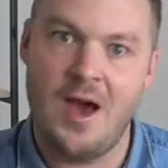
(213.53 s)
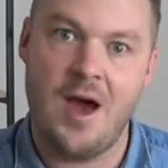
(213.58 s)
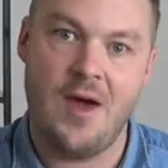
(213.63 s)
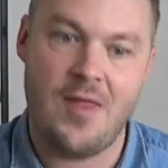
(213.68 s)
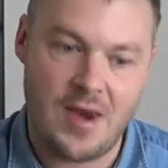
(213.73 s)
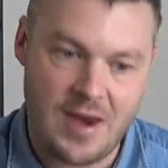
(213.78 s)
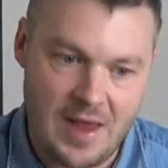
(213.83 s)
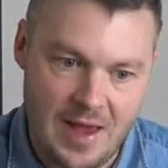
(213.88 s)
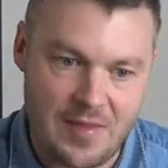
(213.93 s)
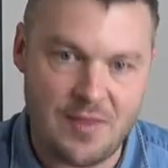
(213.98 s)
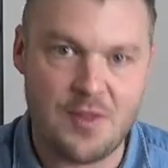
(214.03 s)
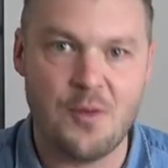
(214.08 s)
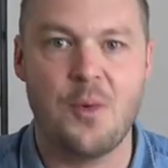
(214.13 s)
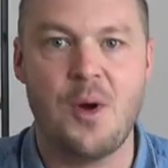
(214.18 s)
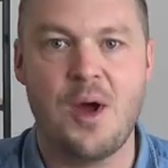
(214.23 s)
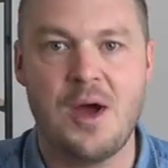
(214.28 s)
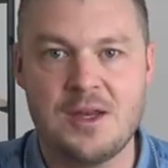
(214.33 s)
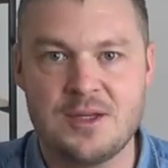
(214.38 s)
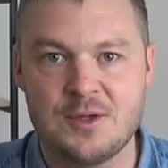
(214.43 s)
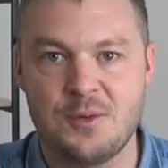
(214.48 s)
and then hit the
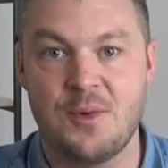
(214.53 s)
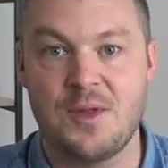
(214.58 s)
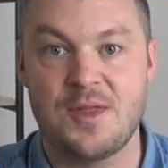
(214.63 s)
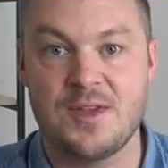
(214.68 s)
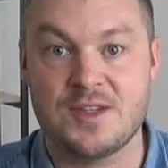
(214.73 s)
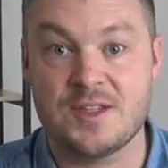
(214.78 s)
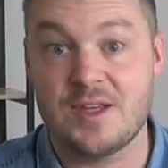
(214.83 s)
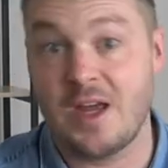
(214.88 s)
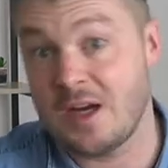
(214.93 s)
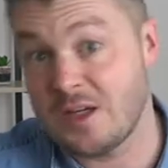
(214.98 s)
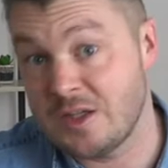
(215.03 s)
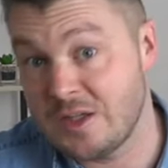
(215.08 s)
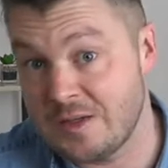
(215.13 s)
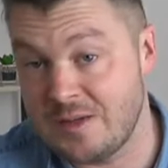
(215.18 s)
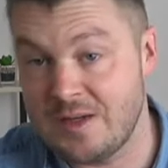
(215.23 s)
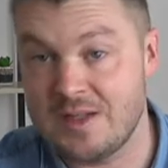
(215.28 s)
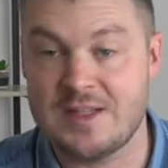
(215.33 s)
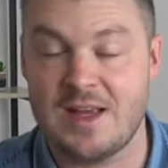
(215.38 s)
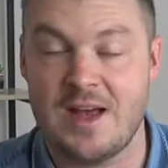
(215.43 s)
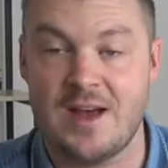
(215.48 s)
word with the
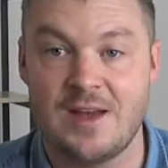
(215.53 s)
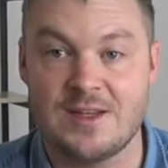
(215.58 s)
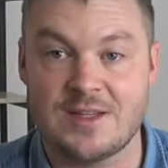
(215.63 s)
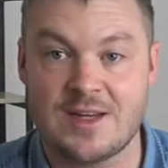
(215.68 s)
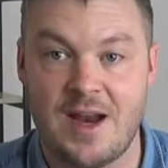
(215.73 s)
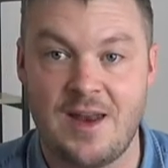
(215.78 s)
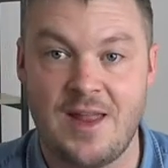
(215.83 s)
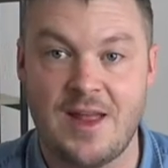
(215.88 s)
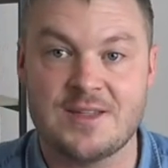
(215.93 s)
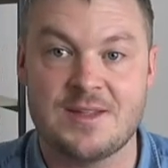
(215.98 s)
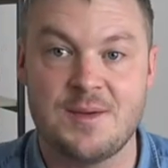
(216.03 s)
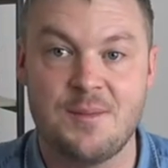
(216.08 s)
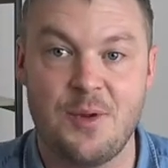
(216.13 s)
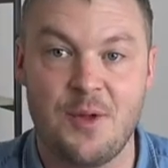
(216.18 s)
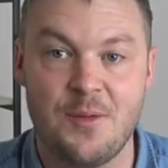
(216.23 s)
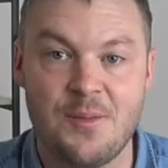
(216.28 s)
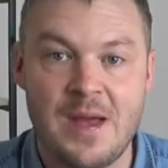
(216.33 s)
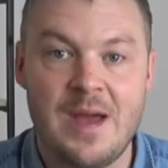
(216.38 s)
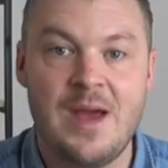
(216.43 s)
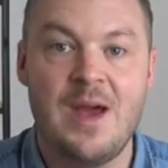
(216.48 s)
sticks. It's, that, it's kind of that
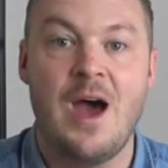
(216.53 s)
simple.